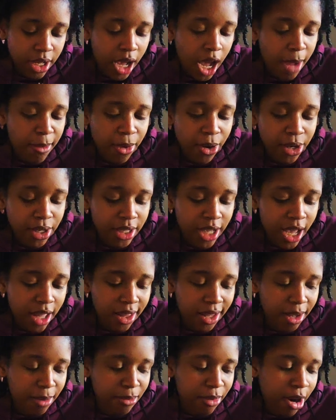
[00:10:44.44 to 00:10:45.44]
I'm already at
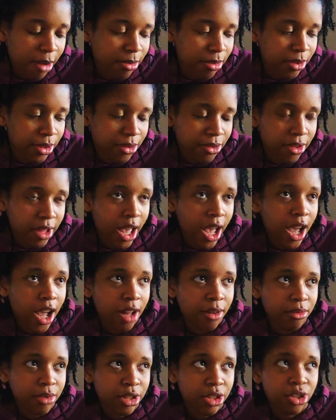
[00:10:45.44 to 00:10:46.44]
like a problem with
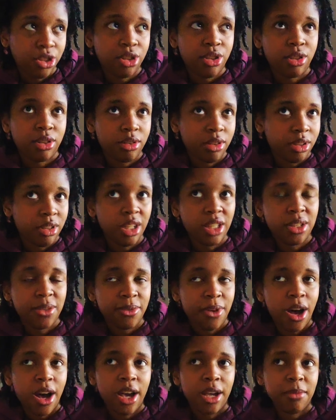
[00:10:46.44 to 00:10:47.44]
that, which it's
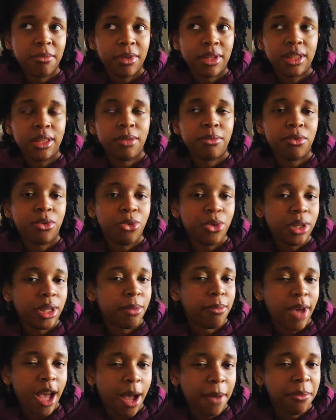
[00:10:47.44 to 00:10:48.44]
fine, but doing the
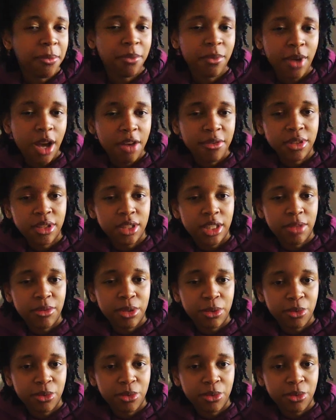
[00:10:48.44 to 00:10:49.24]
map obviously was